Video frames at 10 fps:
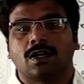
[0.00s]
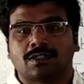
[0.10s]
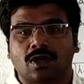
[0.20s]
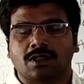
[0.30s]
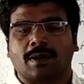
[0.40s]

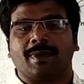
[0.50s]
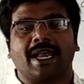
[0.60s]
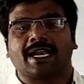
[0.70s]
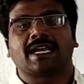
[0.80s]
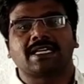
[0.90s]
So the
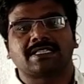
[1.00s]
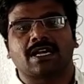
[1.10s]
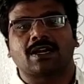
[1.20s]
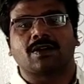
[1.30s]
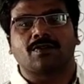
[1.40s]
main
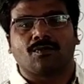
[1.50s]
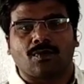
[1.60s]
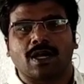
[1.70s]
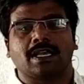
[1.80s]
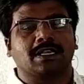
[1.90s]
reason
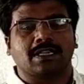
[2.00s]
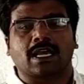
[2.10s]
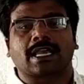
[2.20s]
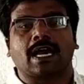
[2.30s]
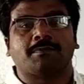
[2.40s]
why
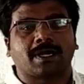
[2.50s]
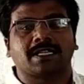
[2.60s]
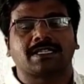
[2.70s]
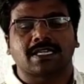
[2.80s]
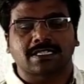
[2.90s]
the cap
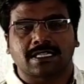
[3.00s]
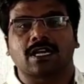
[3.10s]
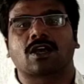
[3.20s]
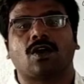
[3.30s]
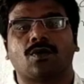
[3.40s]
touches
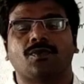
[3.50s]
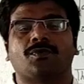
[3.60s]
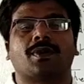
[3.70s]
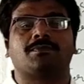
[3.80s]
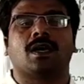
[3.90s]
the
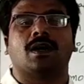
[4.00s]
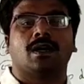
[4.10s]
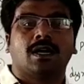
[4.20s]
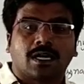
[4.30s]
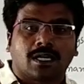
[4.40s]
ground from
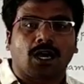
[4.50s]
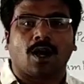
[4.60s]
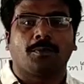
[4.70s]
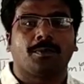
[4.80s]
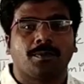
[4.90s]
the
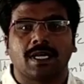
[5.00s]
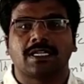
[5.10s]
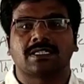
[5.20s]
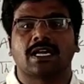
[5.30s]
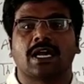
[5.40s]
top
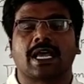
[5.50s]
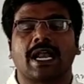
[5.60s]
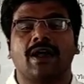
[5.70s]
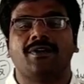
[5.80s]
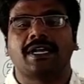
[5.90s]
means
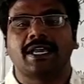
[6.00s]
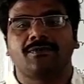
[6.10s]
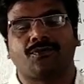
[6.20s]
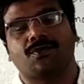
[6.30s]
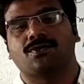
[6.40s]
gravity
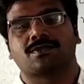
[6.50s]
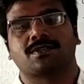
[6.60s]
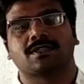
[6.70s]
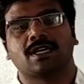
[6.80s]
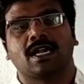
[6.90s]

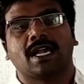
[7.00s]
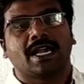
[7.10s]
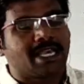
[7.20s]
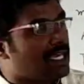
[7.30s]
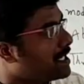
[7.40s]
force.
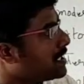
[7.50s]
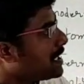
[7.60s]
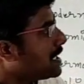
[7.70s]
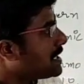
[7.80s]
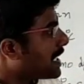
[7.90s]

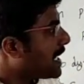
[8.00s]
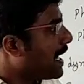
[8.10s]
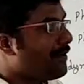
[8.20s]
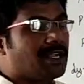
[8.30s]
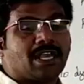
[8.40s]
Here the
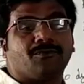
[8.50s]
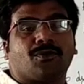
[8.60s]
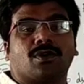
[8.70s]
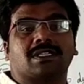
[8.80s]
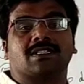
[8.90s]
gravity
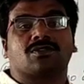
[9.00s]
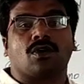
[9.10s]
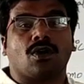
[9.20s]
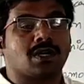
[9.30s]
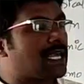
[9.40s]
force is
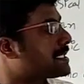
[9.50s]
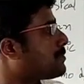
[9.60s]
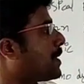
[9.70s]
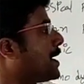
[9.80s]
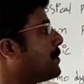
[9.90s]
not
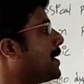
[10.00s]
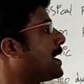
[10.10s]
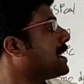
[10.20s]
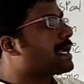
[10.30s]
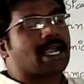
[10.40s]
explained by
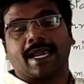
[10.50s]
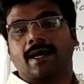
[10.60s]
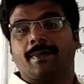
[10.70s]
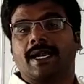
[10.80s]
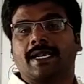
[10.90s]

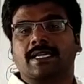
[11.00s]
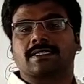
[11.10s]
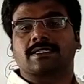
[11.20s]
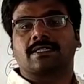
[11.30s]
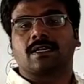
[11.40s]

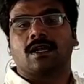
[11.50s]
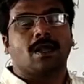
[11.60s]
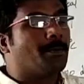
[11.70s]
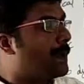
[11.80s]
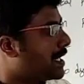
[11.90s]
kinematics,
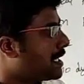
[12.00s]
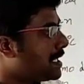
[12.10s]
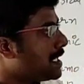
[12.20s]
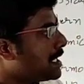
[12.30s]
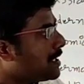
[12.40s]
but
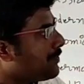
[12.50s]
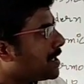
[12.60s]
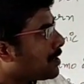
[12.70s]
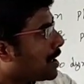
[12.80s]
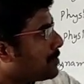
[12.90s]

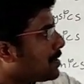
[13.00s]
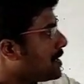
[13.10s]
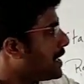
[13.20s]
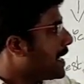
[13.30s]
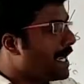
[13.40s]
when you come to
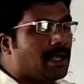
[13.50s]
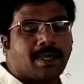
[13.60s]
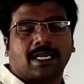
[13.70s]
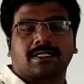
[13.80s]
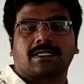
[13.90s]
the
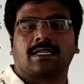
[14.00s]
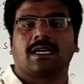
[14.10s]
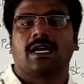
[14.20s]
dynamics,